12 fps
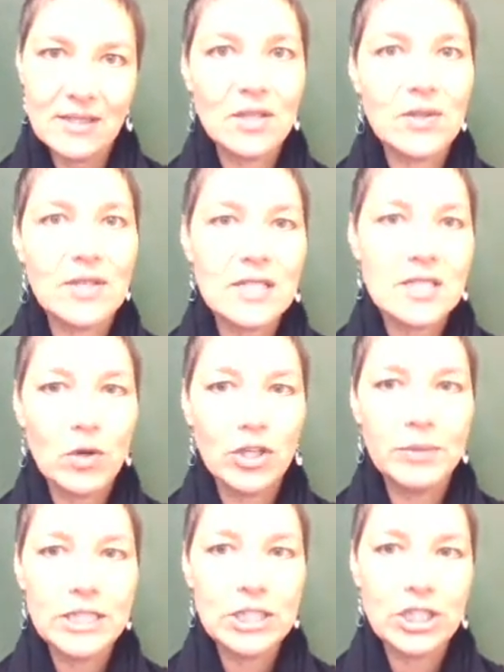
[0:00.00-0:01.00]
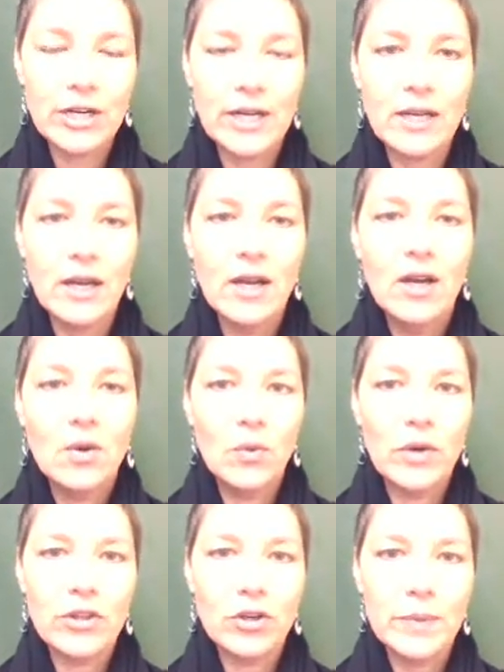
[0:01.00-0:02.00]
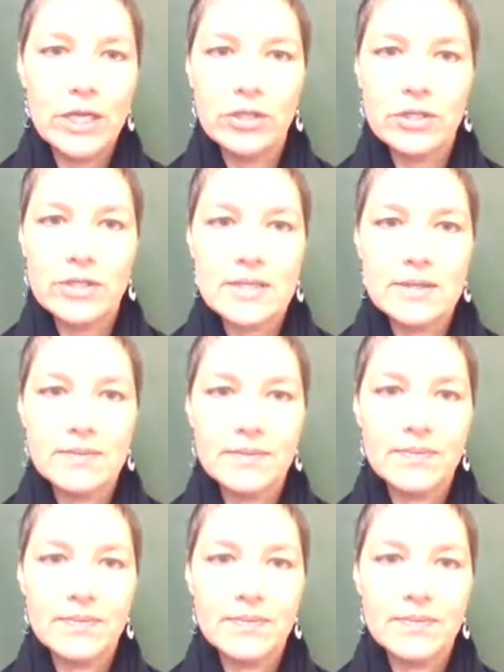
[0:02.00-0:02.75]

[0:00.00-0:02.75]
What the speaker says: So this is what you'll be sharing with your peers.